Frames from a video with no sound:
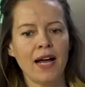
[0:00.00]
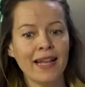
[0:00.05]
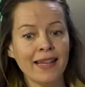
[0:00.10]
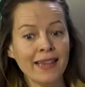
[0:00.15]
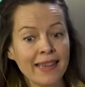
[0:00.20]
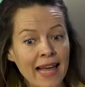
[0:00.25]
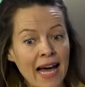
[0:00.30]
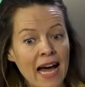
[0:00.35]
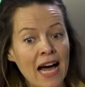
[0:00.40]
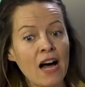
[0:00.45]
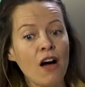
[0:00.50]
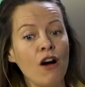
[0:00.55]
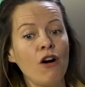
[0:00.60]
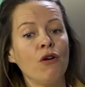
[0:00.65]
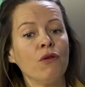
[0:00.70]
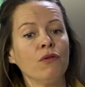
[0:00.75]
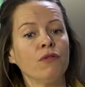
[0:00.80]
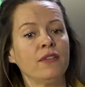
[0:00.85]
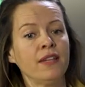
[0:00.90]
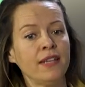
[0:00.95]

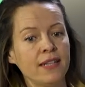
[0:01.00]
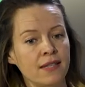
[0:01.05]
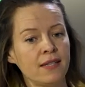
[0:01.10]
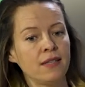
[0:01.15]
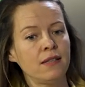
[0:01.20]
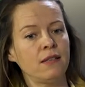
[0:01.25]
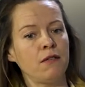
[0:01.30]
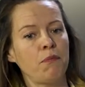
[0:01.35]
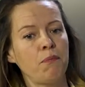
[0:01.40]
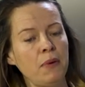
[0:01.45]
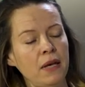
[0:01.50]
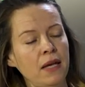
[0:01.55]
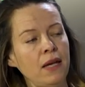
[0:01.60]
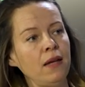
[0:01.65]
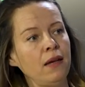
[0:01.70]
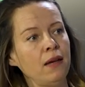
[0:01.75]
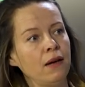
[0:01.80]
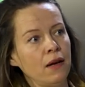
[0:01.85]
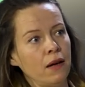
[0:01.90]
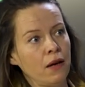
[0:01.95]
allow this to
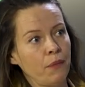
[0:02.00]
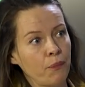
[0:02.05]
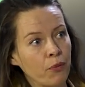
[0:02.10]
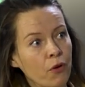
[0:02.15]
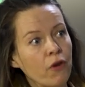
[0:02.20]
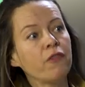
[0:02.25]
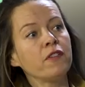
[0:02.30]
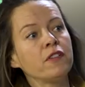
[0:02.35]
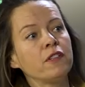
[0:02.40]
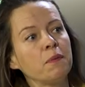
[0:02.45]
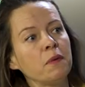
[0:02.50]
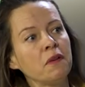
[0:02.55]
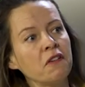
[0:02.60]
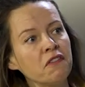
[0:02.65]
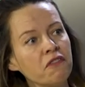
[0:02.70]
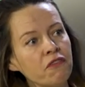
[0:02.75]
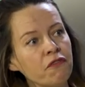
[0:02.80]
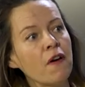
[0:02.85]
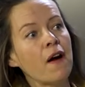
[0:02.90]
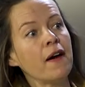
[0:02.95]
be profitable
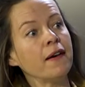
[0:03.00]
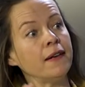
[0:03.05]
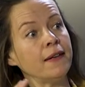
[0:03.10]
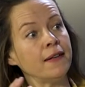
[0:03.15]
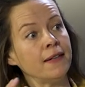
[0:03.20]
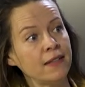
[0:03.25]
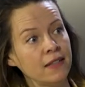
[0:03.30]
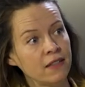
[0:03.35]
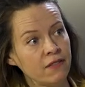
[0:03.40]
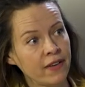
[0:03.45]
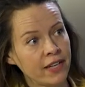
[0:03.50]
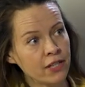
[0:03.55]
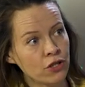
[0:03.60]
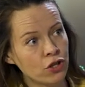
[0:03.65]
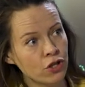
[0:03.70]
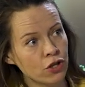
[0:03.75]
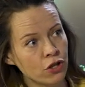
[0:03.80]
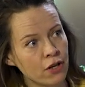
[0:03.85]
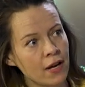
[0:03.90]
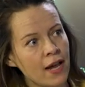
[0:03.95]
and fun and an
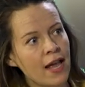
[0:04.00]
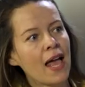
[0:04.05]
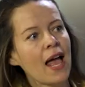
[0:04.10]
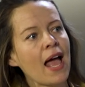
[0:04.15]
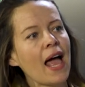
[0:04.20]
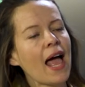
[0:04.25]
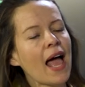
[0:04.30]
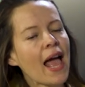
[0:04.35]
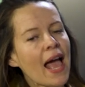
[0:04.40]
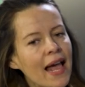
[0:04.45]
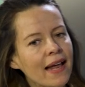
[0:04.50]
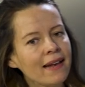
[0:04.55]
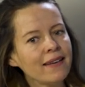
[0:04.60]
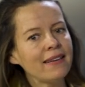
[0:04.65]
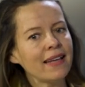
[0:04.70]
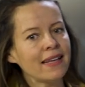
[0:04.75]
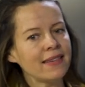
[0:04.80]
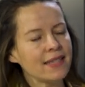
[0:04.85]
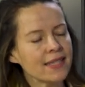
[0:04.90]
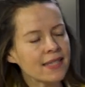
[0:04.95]
adventure,
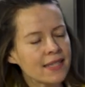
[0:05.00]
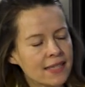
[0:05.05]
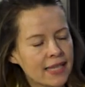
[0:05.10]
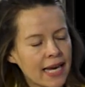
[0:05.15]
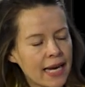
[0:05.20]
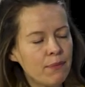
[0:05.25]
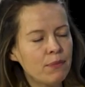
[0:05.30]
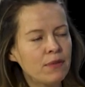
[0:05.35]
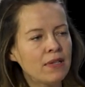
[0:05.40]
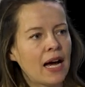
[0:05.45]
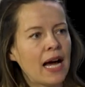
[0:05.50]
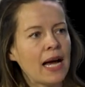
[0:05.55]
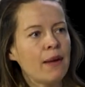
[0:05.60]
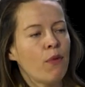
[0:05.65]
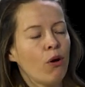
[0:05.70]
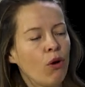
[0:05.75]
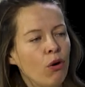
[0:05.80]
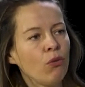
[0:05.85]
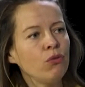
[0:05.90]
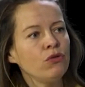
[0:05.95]
and at the same time
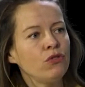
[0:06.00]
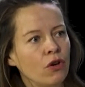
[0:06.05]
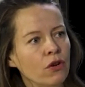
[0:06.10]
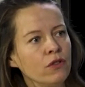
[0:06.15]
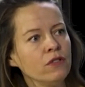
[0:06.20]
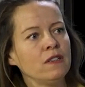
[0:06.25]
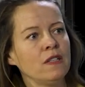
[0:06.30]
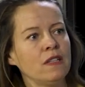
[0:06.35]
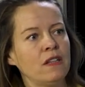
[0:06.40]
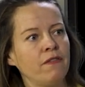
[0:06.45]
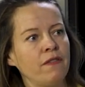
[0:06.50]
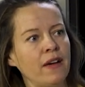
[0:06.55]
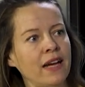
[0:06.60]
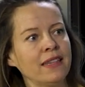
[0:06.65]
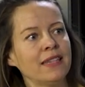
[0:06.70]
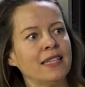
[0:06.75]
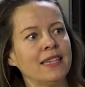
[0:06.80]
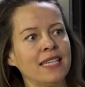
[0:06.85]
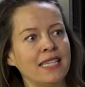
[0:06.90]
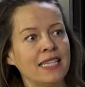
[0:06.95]
hold on to the
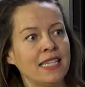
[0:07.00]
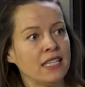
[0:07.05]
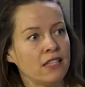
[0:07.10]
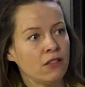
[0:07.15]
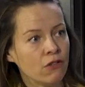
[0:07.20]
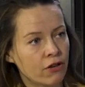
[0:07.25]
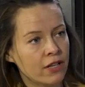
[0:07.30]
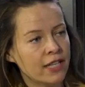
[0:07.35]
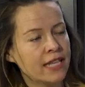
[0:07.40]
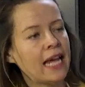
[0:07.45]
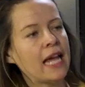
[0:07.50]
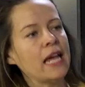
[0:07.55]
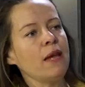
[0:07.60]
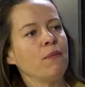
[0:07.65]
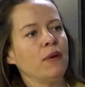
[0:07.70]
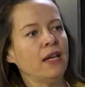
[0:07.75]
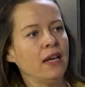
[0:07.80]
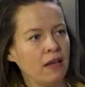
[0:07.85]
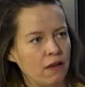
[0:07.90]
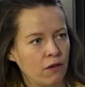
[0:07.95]
fact that this is not a game,
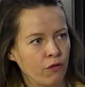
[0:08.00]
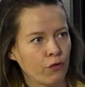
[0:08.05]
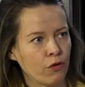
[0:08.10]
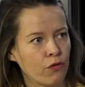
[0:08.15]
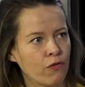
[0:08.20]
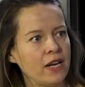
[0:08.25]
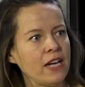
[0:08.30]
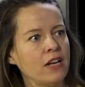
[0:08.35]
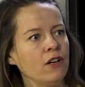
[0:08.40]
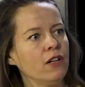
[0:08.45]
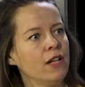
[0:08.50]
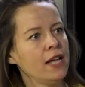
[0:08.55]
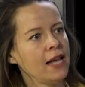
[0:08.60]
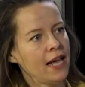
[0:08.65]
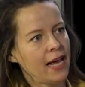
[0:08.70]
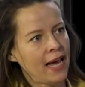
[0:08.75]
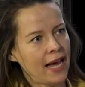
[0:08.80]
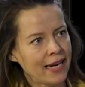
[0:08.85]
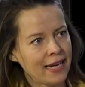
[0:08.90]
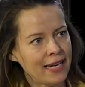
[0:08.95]
it is for real,
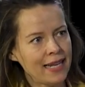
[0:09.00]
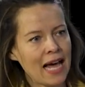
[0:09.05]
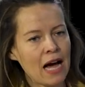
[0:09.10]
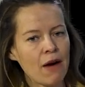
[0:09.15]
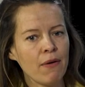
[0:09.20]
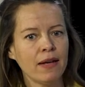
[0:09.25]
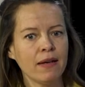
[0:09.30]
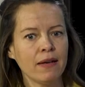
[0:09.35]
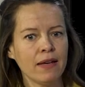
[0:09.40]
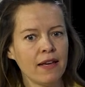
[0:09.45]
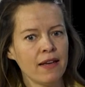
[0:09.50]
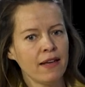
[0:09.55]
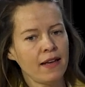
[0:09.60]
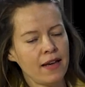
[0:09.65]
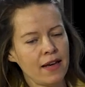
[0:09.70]
and allowing uh,